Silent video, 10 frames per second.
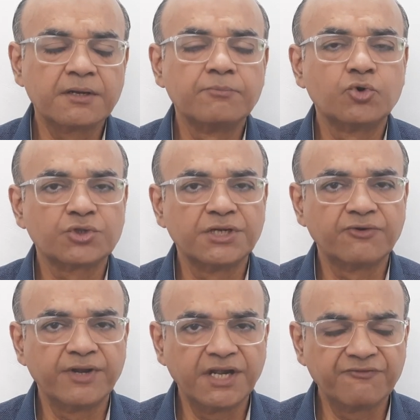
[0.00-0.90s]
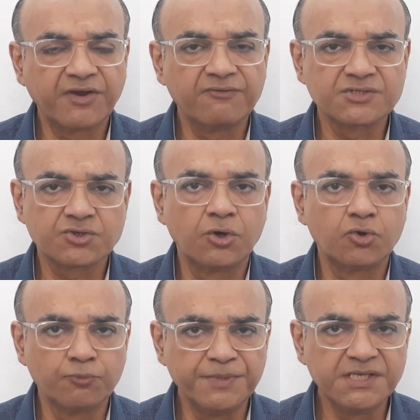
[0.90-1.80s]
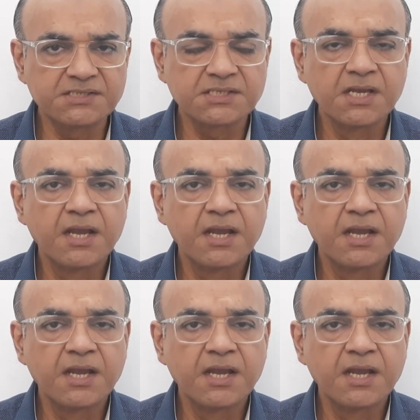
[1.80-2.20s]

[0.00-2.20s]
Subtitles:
more than 25 is called obese,